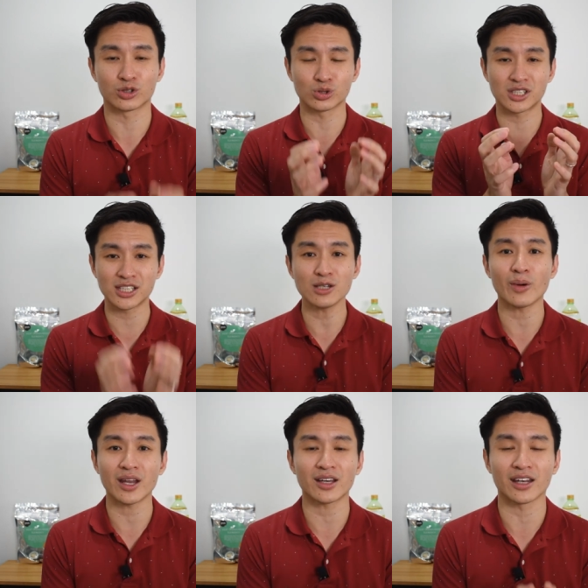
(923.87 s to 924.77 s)
to see
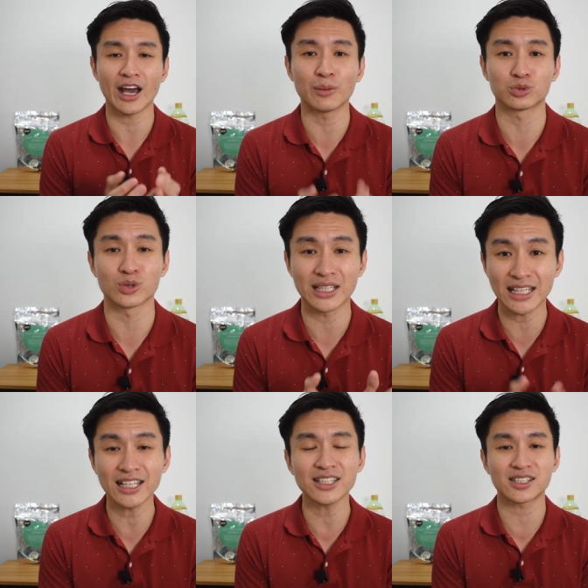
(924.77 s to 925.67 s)
whether it can help to
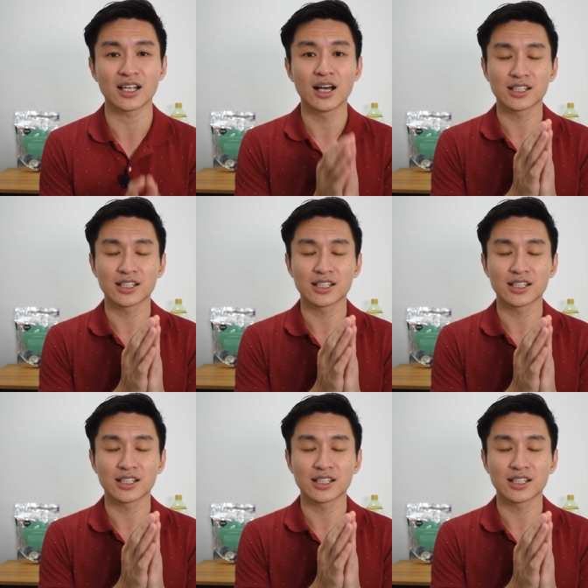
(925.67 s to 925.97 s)
ease